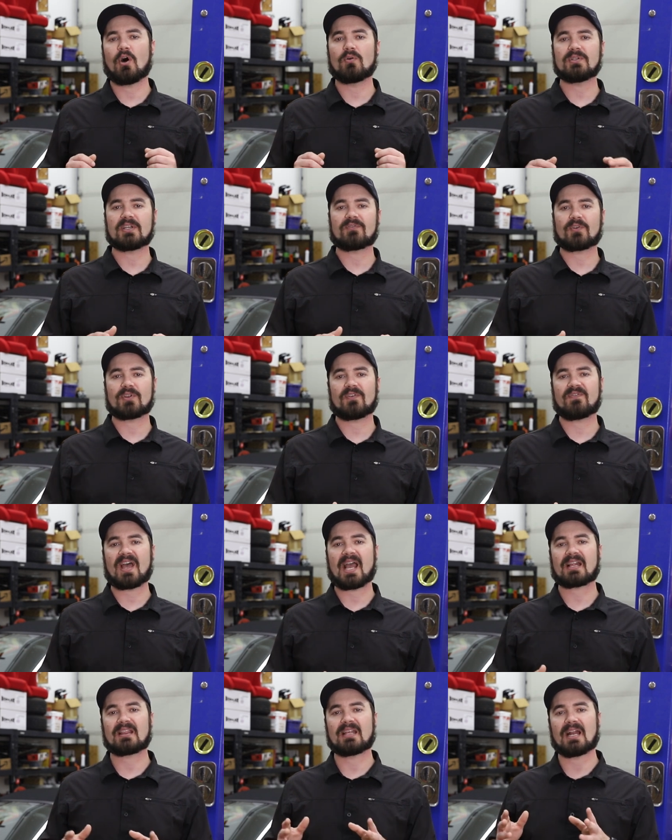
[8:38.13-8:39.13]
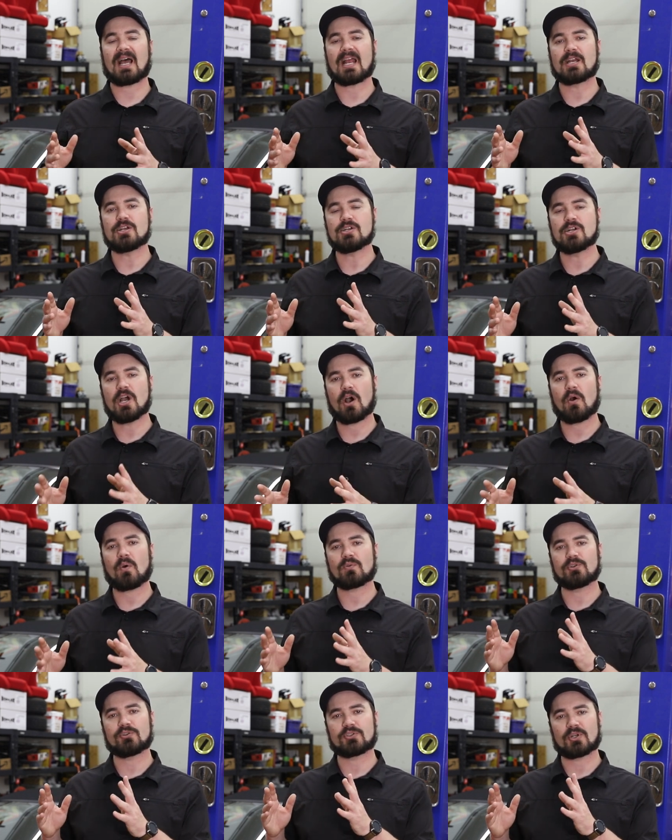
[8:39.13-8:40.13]
only for the fact that I
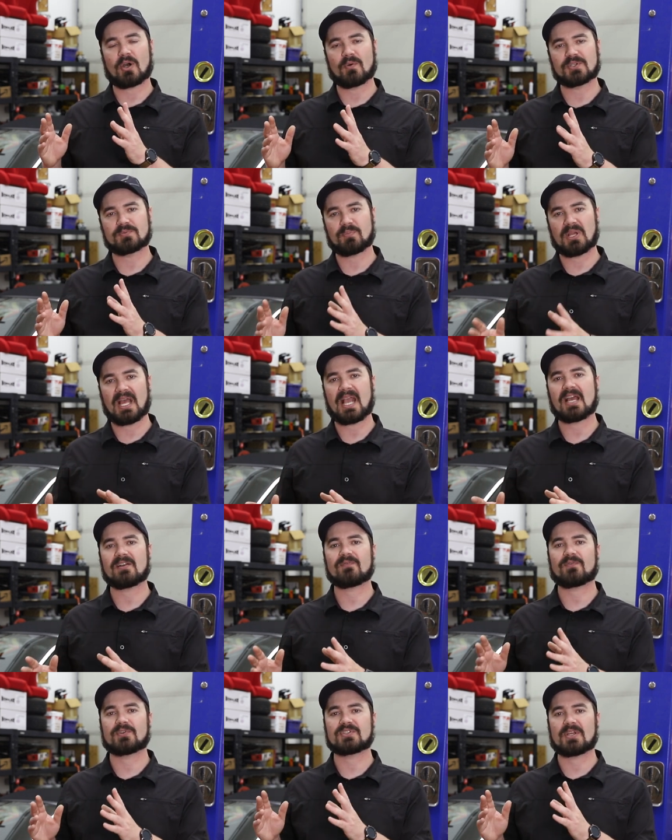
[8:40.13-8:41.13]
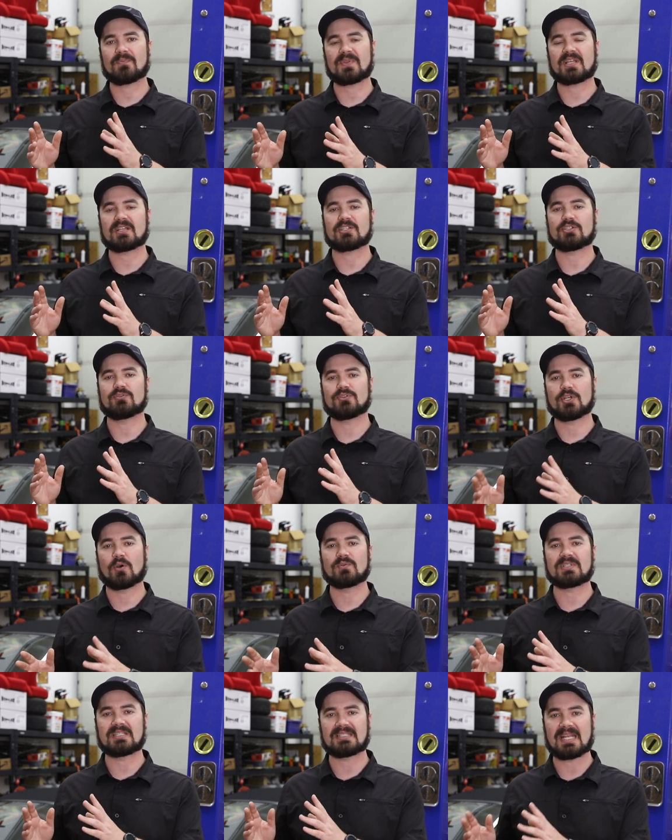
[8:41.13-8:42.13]
know you should always plan for something that you
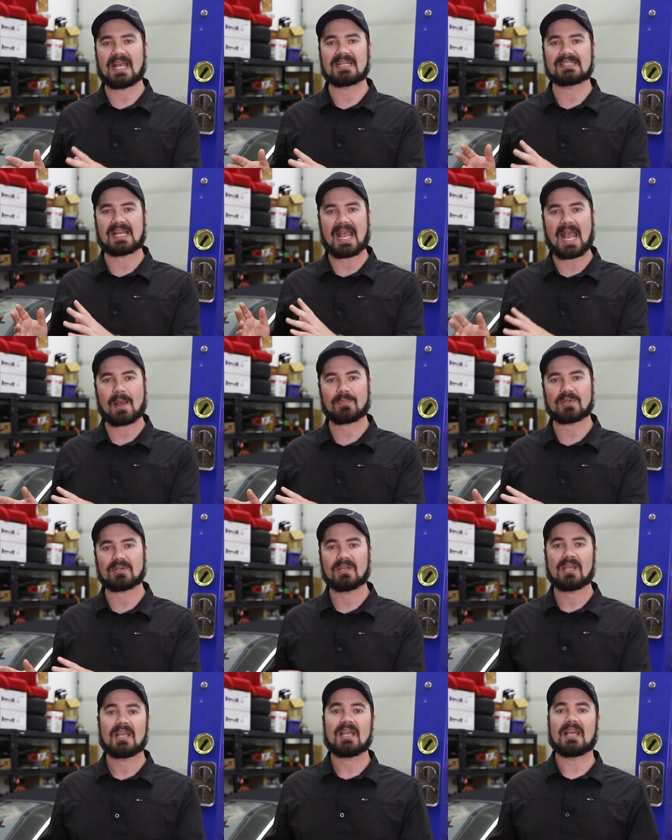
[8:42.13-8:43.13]
don't intend to happen,